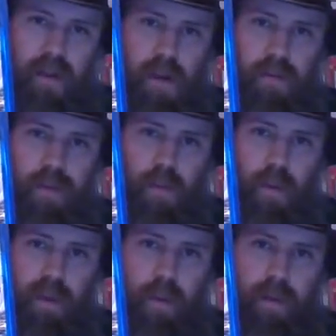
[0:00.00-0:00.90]
Earth
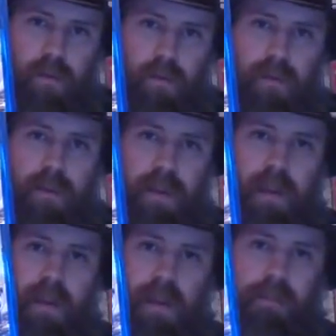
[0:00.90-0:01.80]

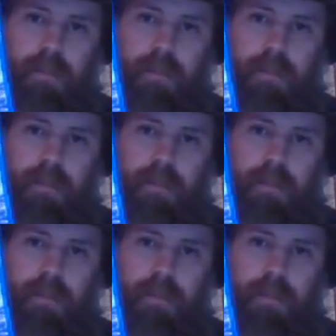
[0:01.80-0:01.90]
2150.